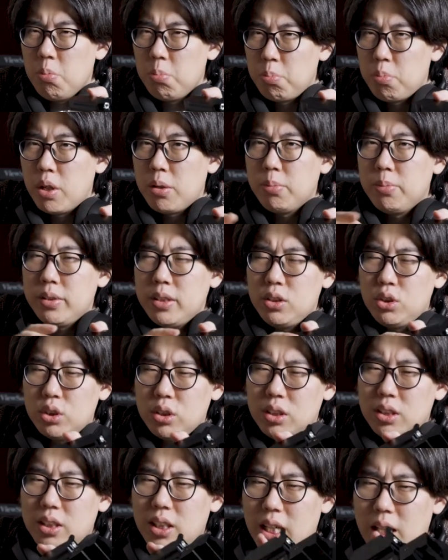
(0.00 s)
Probably
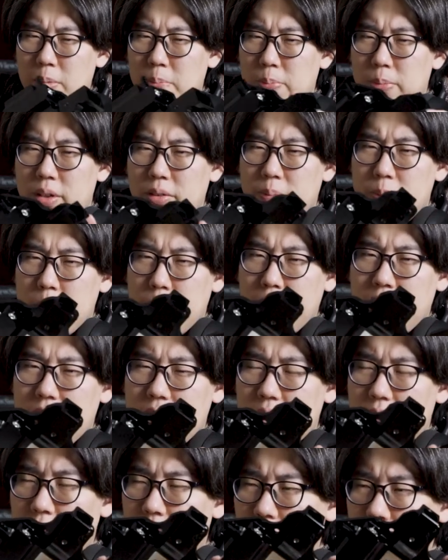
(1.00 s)
just keep the
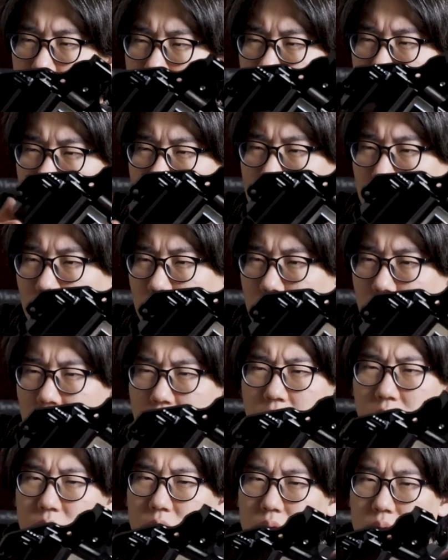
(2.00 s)
PVC valve
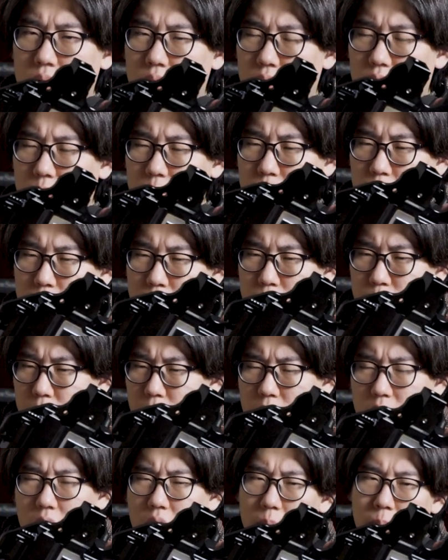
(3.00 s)
on. Just
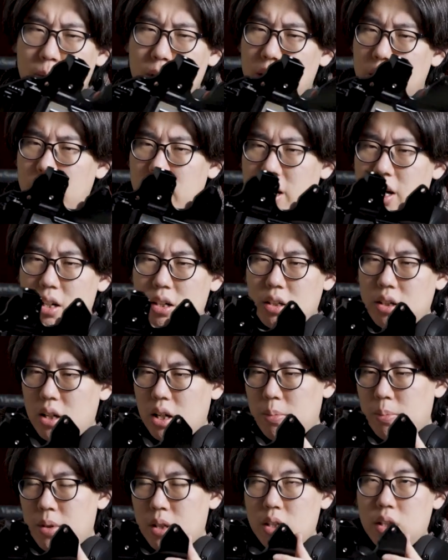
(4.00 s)
keep it there.
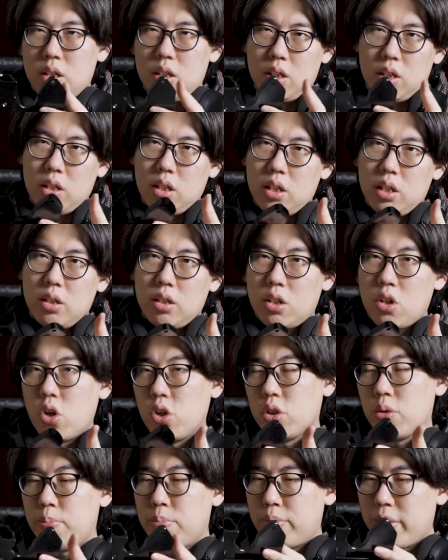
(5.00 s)
I mean, it's
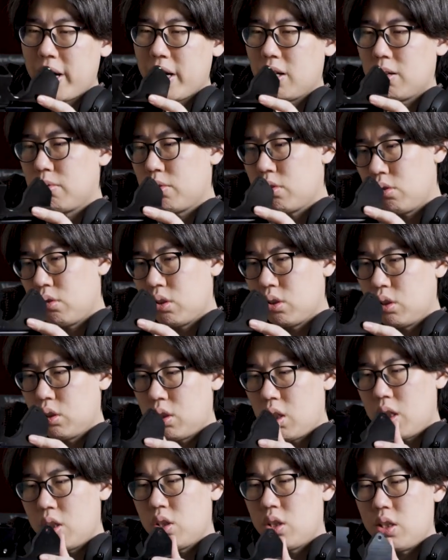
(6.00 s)
going to break. You just
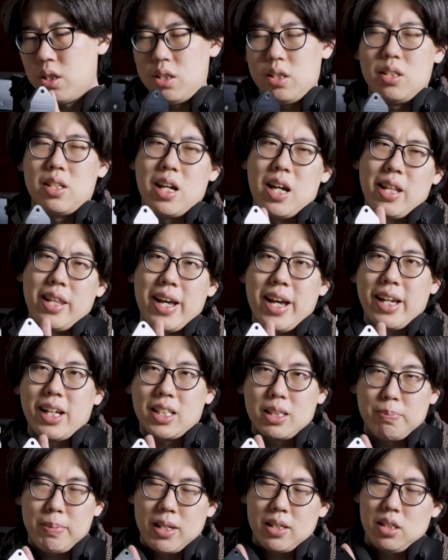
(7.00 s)
change it. It's not that
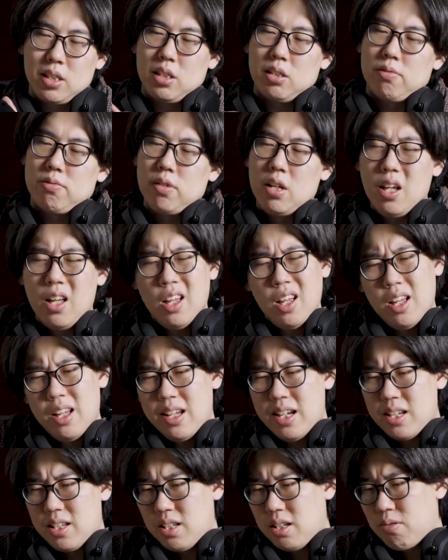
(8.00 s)
expensive.
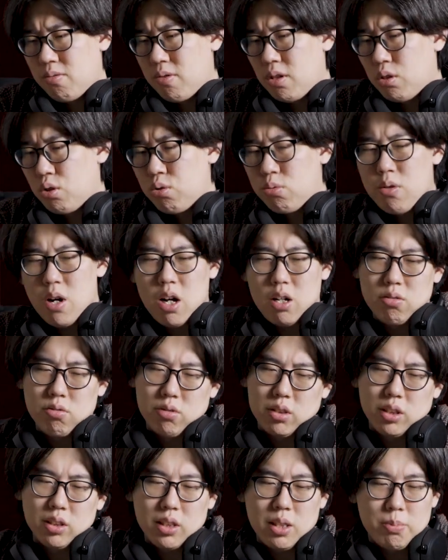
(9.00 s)
I think around
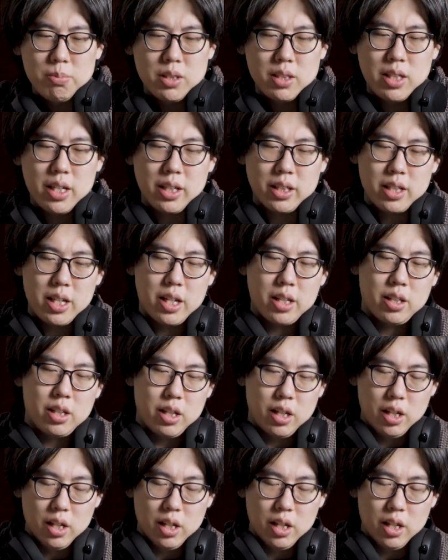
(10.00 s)
200 or something like that.